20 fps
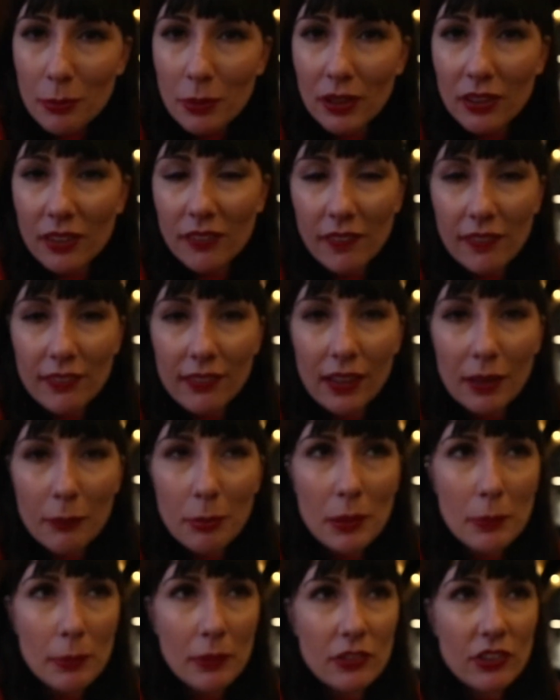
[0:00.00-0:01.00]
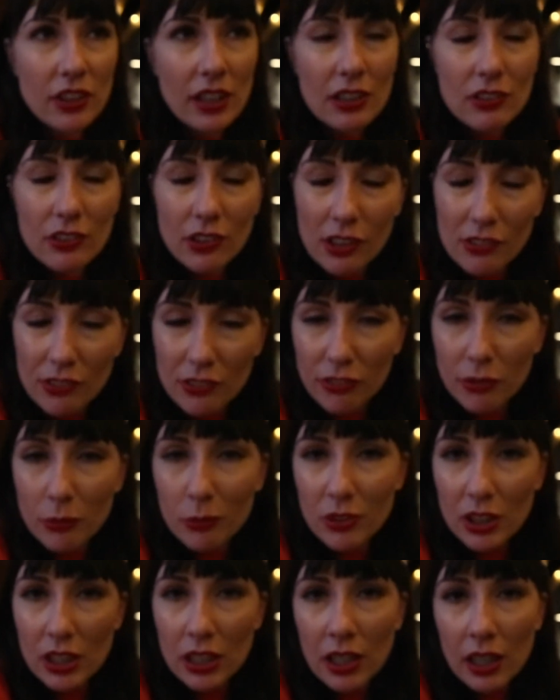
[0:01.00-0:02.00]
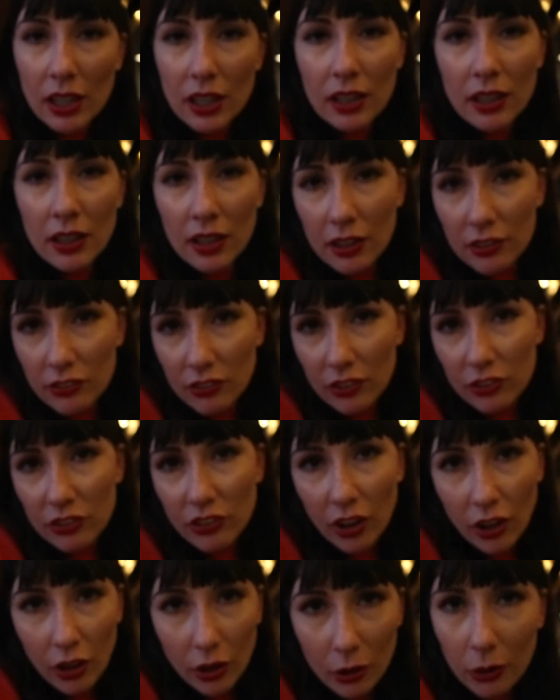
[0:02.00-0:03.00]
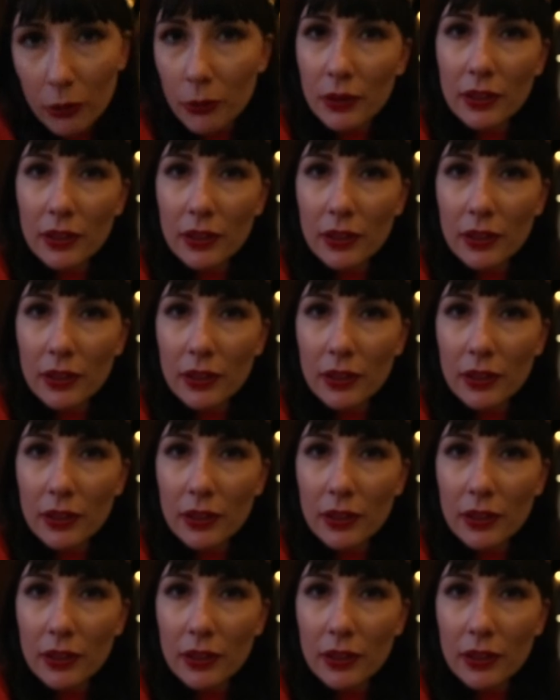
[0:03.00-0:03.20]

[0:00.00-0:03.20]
because it's like people changing over from dinner to the show,